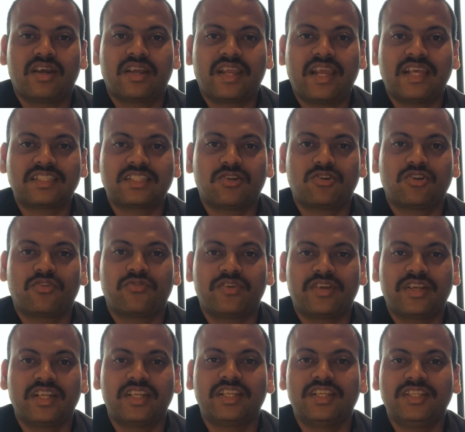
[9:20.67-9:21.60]
gas out of
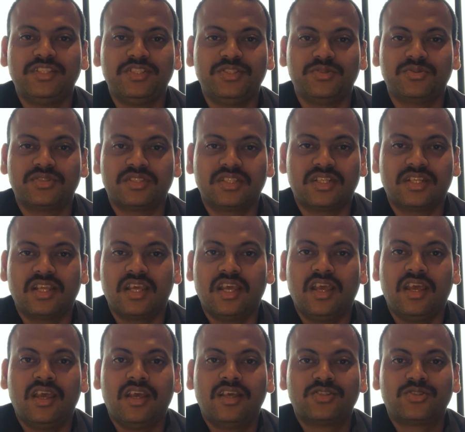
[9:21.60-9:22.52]
it and then use it.
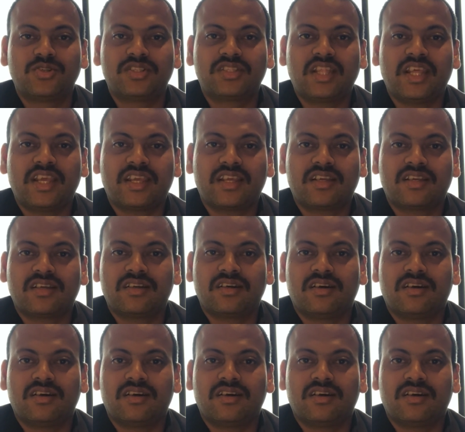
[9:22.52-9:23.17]
So it's like